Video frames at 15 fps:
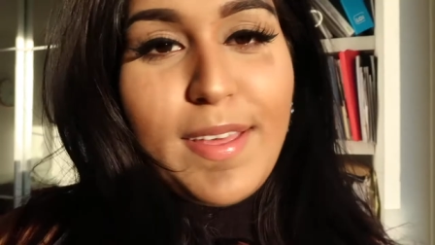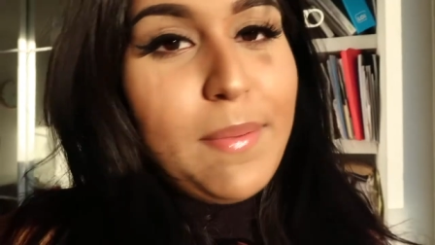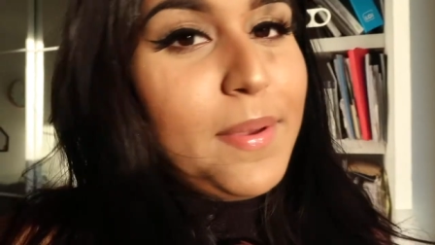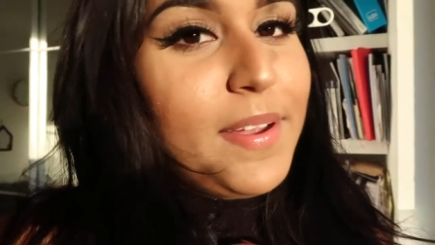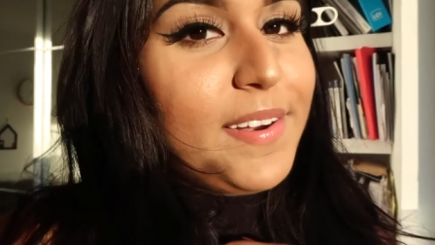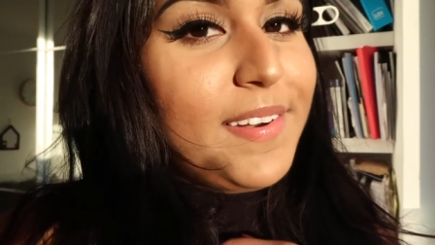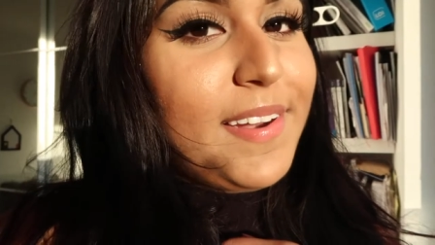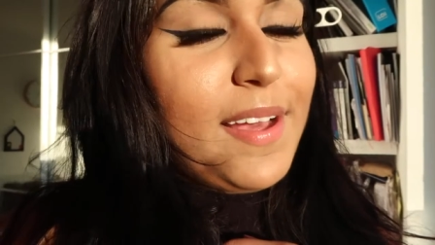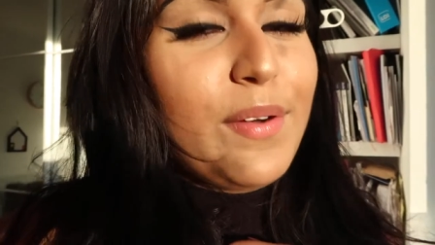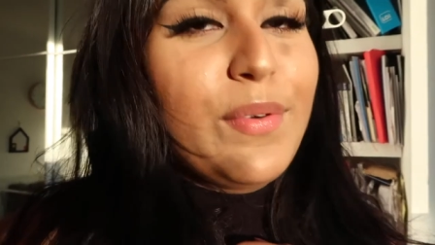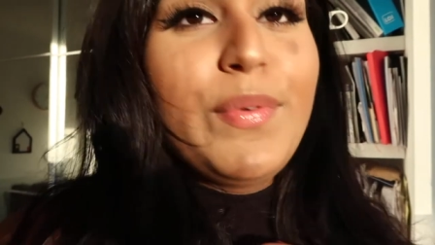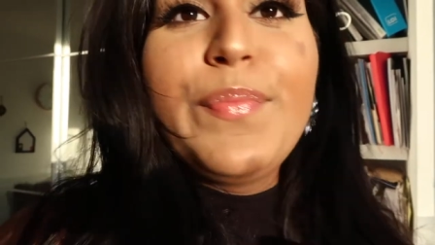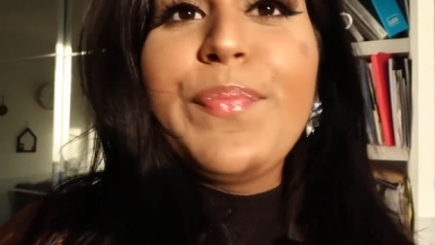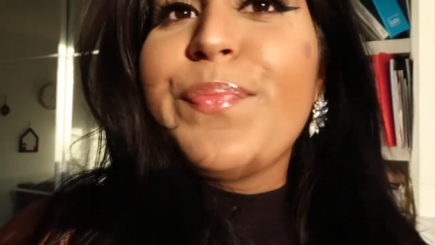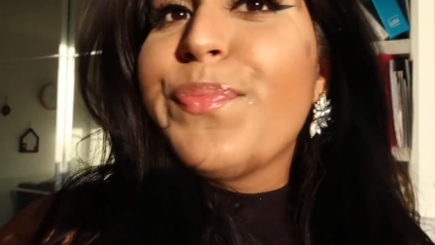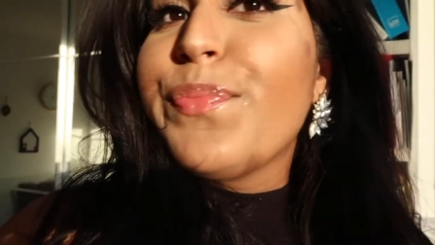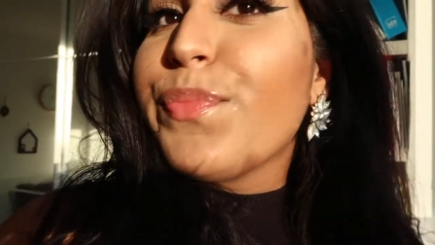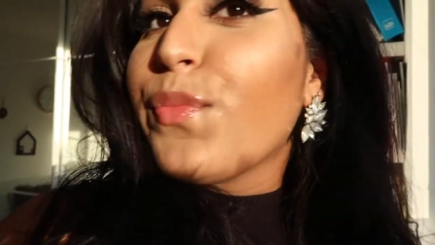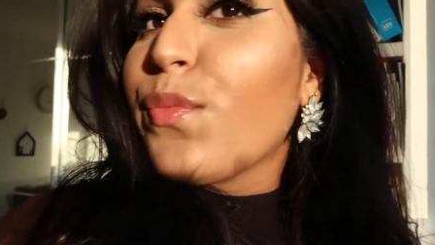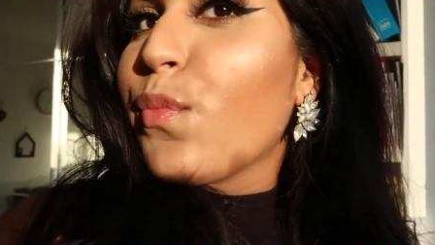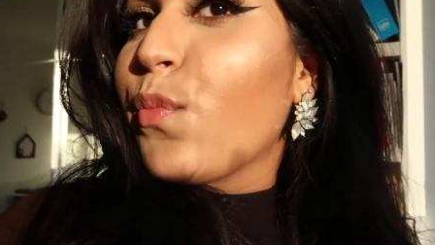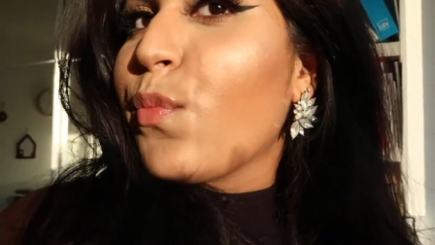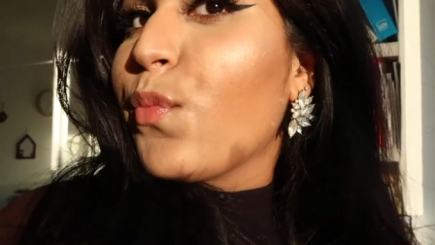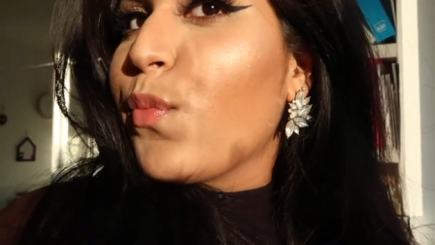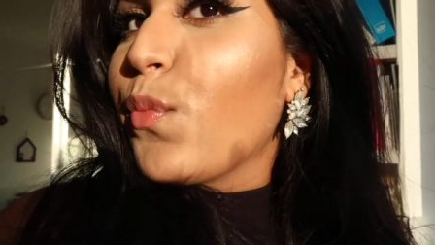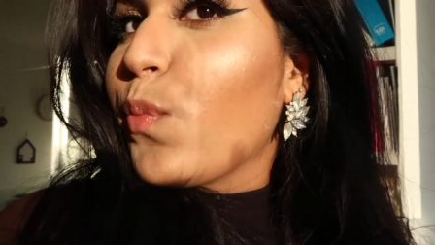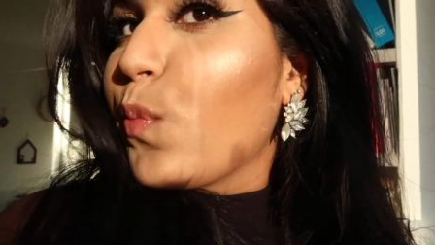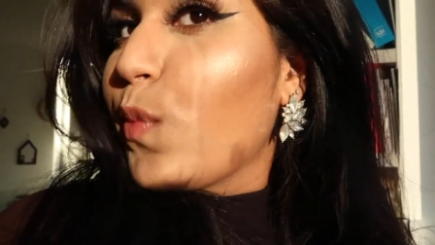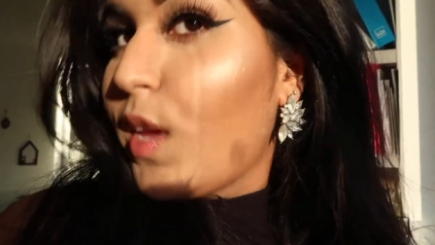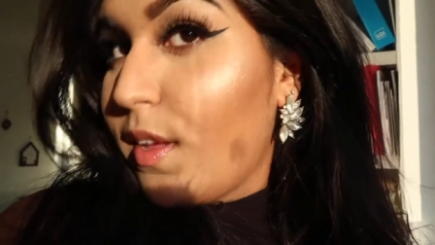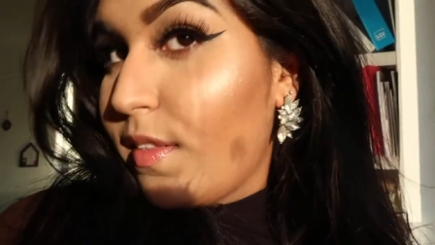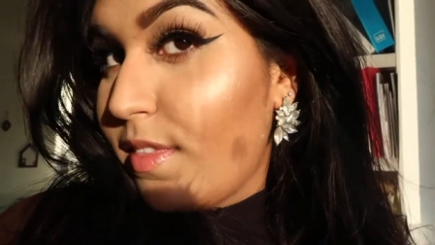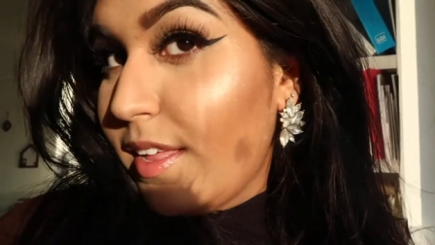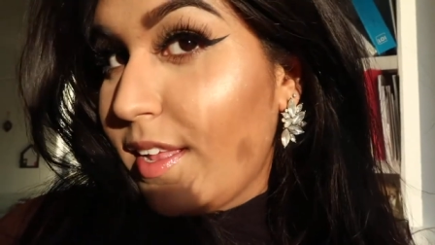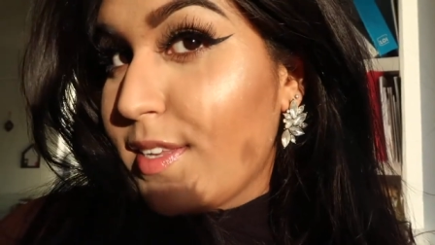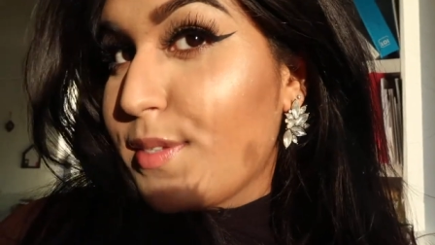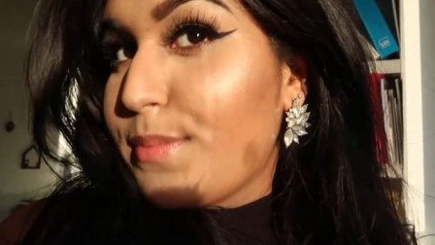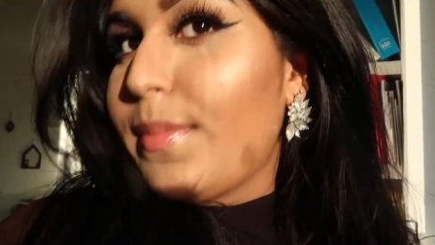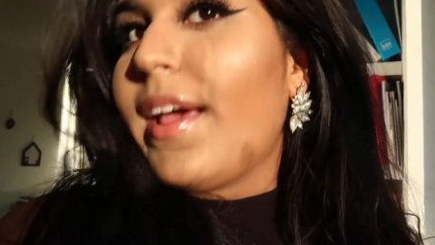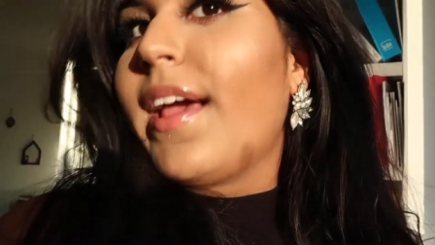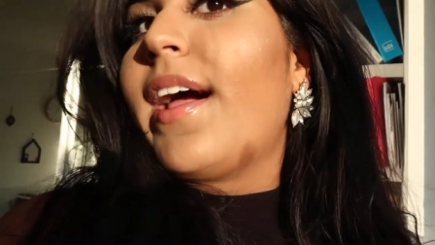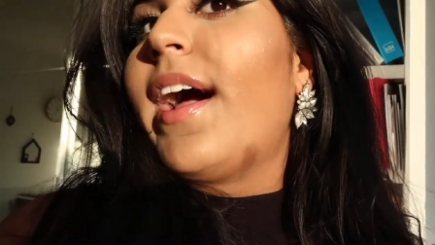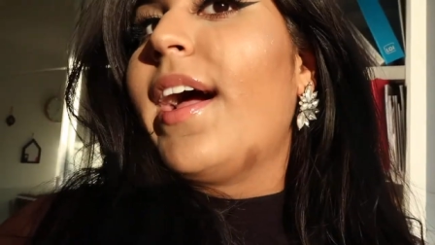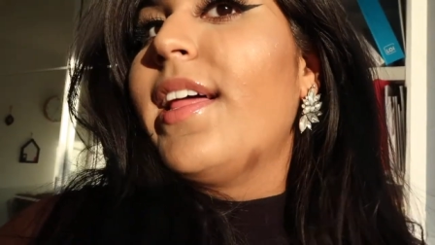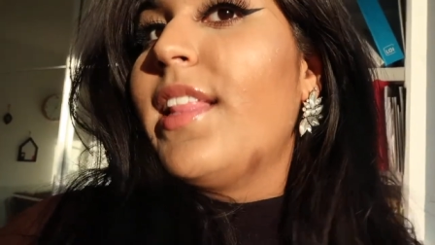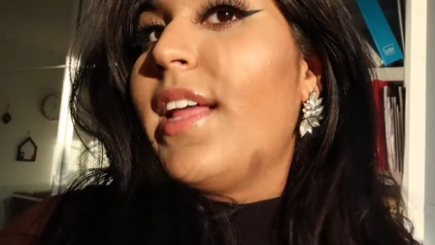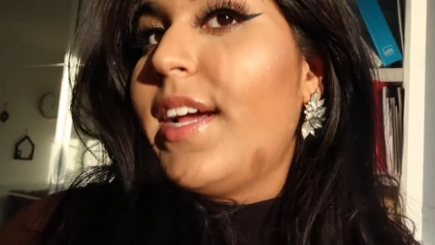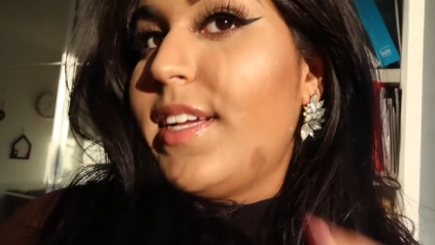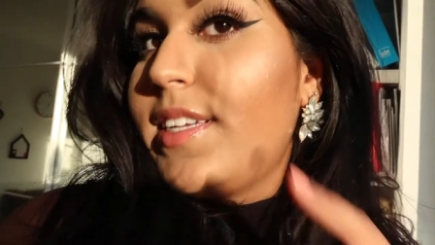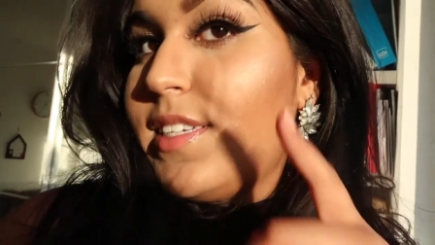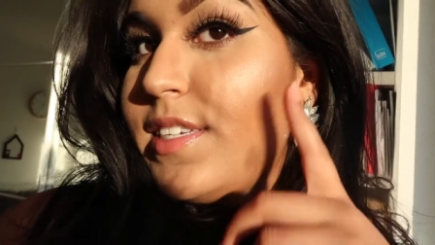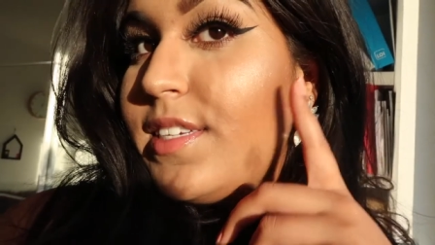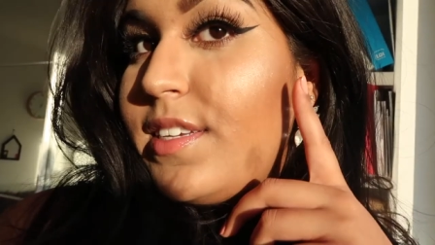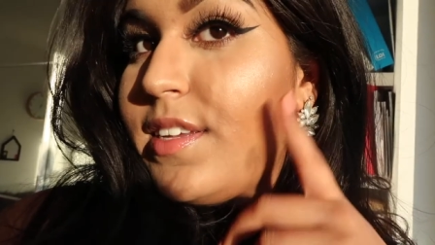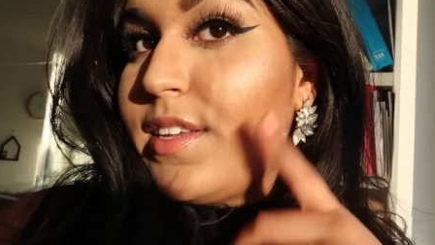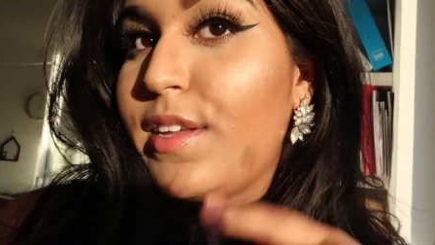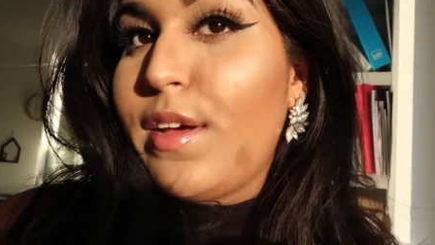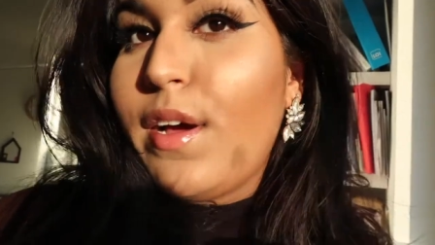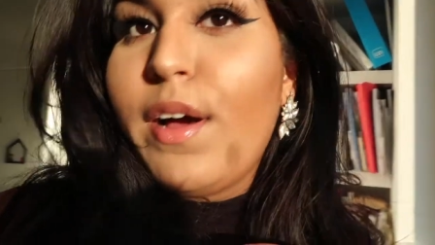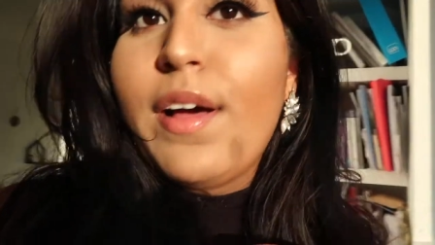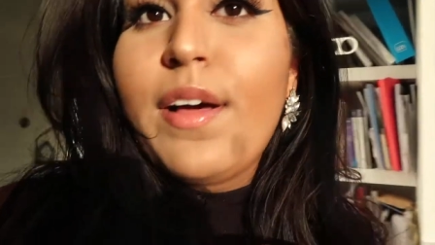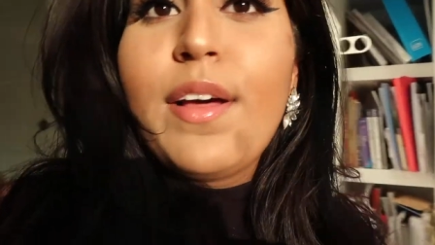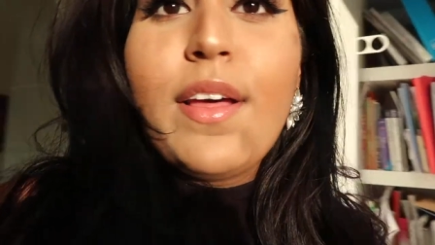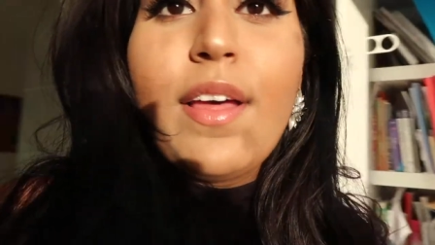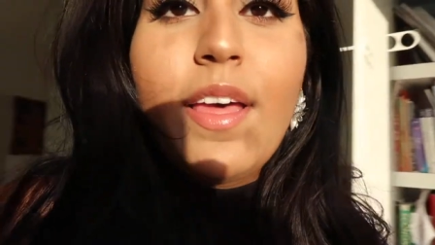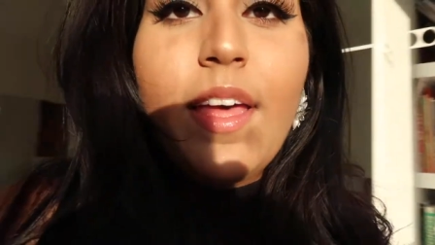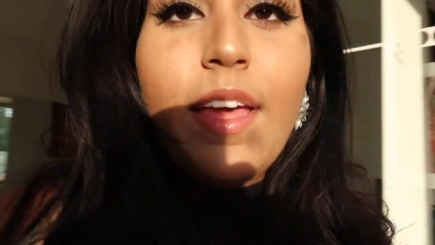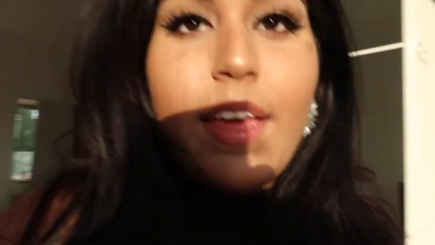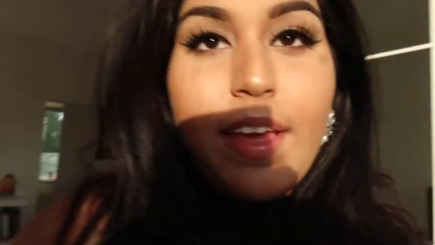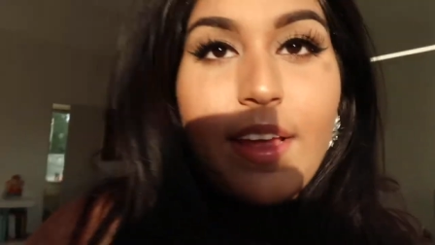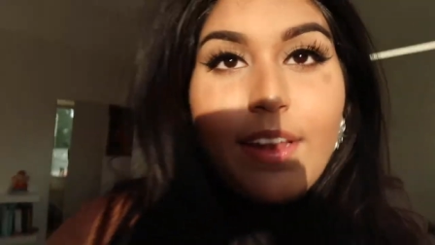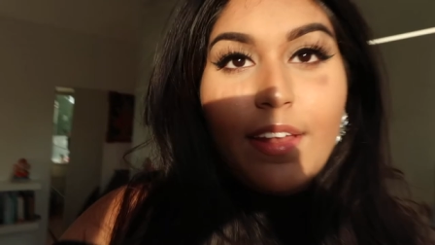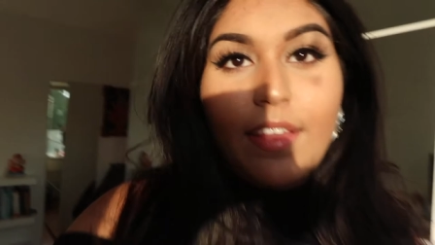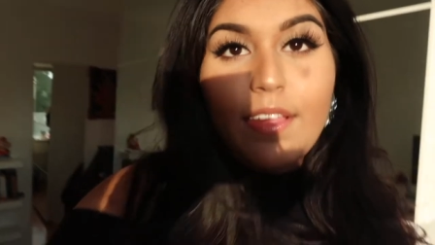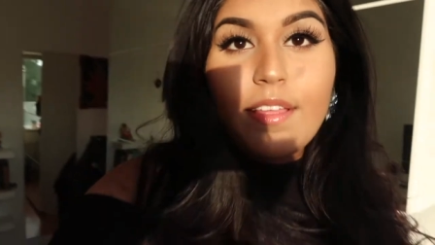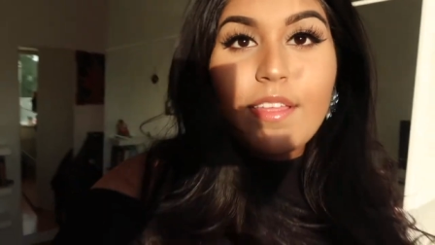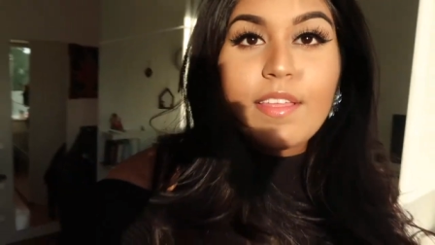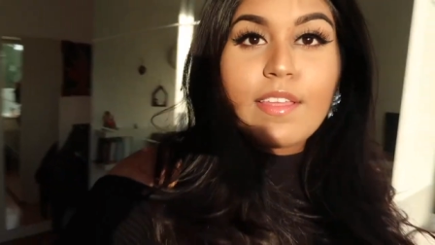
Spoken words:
way better now. That's my highlight. And